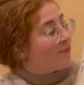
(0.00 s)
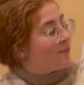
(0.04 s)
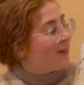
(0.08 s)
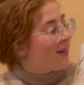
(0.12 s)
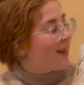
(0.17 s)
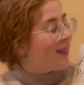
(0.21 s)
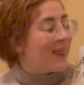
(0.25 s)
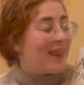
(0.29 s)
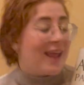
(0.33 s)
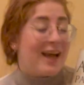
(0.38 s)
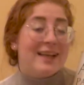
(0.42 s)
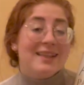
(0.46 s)

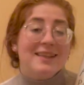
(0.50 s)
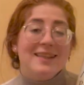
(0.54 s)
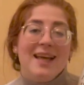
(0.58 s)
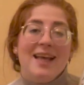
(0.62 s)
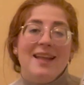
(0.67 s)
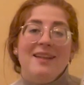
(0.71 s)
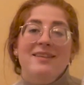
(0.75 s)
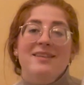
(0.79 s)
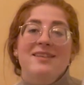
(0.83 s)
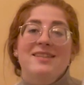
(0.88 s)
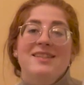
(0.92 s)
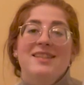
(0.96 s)
like the
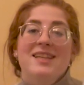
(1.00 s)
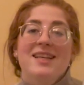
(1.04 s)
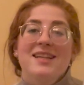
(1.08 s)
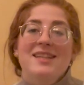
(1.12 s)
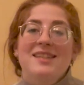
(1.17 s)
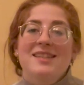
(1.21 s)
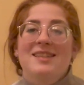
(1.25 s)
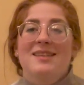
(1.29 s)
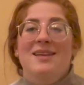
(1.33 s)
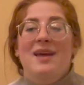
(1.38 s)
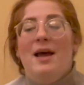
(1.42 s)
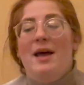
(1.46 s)
Atlas 6.
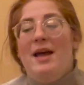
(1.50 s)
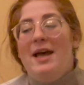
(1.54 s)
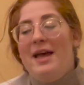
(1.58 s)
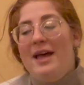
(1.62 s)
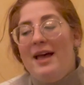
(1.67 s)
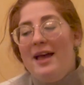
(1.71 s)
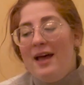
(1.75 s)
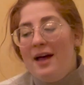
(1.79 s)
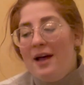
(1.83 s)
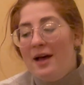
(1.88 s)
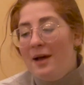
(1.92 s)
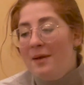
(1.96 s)

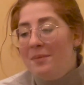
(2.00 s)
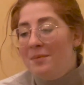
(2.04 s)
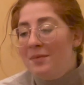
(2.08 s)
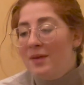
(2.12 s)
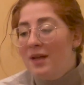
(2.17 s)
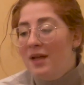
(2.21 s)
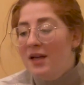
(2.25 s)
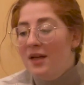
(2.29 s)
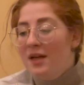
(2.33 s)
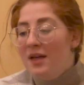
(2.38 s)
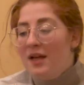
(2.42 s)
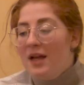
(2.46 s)
I
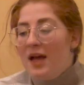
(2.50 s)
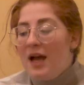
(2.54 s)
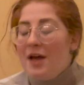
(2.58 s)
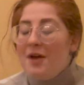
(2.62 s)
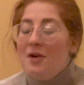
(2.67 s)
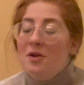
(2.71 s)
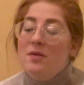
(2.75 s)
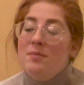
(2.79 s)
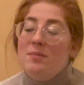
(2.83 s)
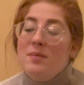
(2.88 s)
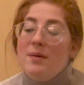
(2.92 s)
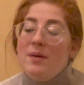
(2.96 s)
don't
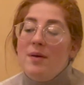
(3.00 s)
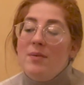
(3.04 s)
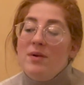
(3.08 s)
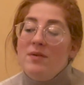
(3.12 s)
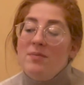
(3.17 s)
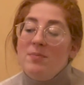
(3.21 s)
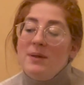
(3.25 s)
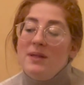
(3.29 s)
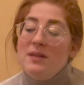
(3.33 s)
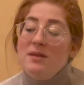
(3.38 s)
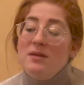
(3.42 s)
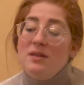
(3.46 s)
know, maybe I would have
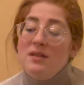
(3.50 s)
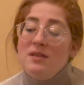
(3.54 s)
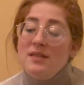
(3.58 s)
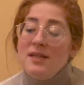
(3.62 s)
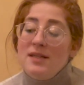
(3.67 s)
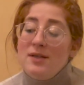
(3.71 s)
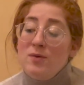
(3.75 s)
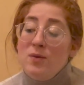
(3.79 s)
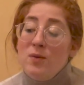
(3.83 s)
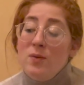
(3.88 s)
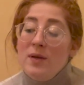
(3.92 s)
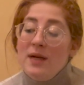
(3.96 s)
bought the
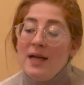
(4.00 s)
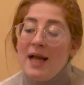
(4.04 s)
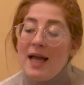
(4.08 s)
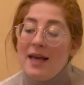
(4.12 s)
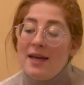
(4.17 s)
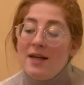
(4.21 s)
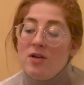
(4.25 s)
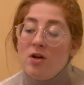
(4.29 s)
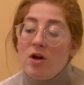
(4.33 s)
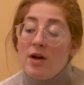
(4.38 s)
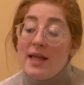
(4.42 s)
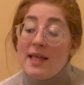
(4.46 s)
second one had
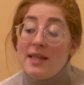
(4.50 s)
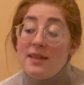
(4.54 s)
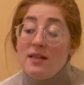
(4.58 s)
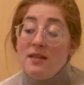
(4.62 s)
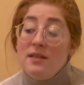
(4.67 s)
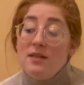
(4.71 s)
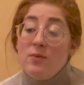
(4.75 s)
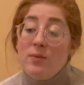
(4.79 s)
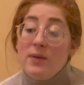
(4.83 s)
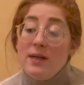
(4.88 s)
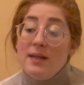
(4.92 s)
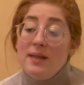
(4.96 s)
it not ended
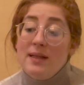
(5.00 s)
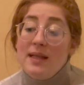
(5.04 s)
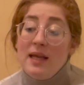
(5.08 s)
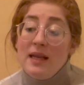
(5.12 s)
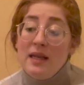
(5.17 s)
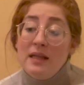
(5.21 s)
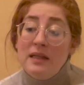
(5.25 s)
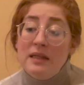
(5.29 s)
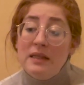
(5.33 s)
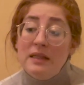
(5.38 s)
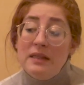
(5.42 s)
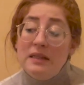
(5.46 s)
the way it
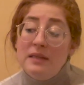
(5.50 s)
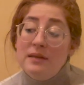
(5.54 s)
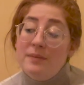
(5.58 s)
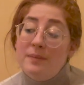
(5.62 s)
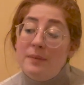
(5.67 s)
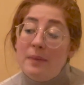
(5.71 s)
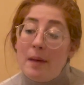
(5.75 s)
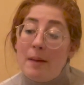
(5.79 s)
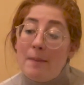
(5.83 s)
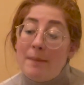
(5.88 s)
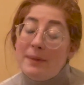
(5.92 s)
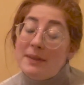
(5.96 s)
ended.
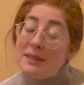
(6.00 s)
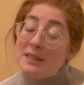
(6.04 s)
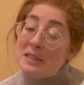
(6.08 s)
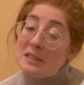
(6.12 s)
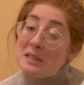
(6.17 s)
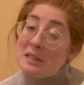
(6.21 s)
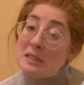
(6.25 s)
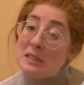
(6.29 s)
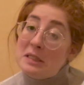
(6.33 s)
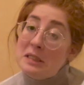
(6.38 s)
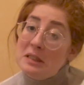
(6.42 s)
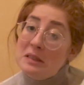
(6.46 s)
But since
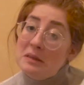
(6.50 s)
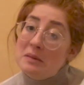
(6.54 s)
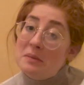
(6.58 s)
it did,